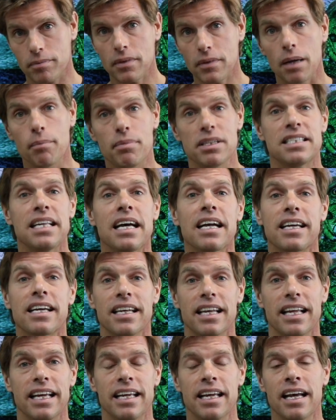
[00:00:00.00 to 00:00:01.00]
But
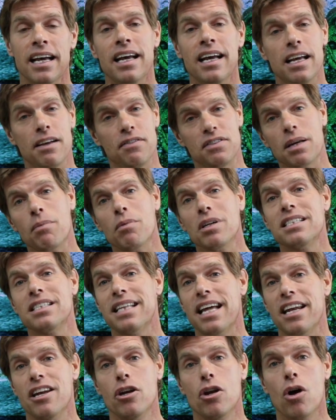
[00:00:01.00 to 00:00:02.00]
secondly, if someone's
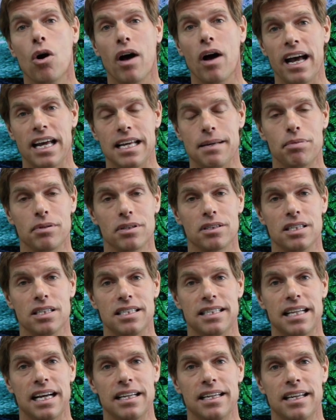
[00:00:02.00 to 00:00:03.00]
then not able to
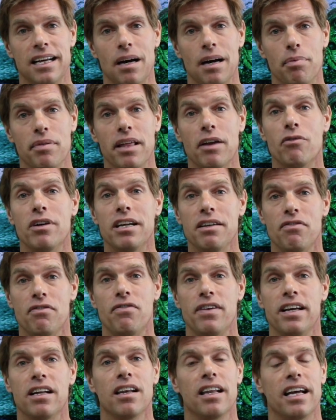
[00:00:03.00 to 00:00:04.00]
stand up, they really
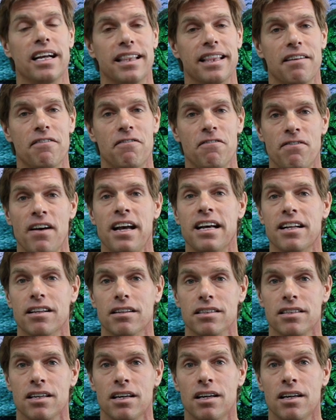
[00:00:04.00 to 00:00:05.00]
feel like they've
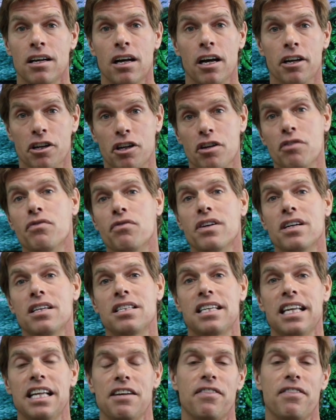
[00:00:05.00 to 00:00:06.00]
failed. And
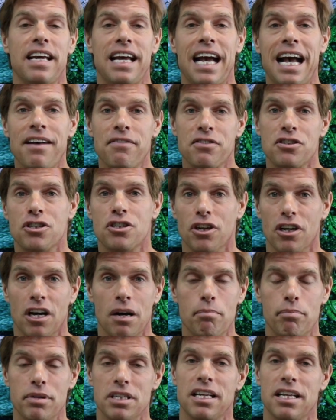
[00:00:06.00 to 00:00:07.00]
conversely, if they have stood
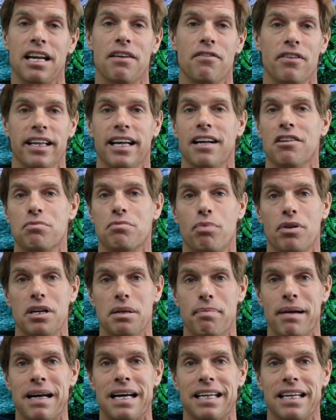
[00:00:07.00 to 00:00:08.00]
up but done everything else pretty
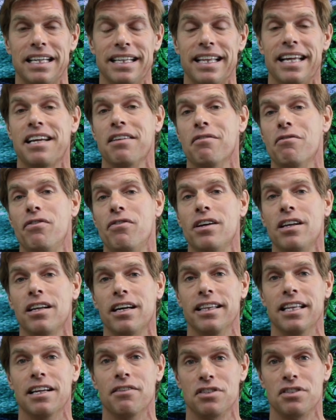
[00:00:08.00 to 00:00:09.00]
badly, they can feel
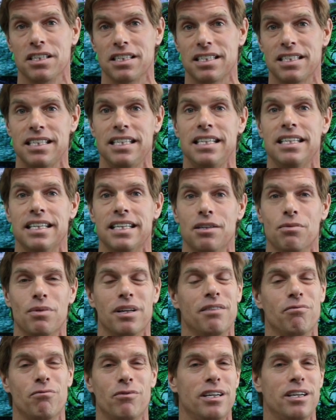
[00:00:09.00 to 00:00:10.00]
like they've succeeded
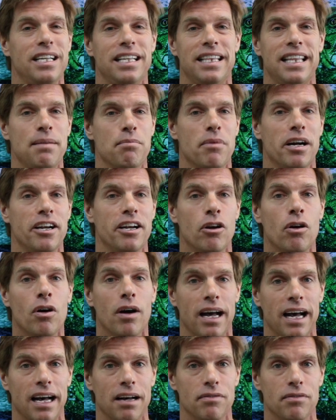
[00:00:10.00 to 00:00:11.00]
when really they might
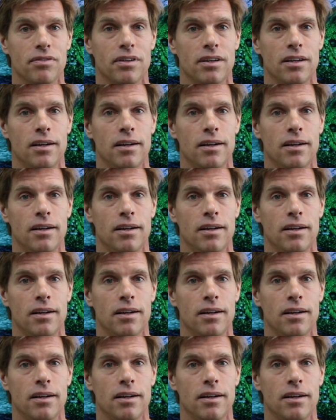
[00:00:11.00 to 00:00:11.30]
not have.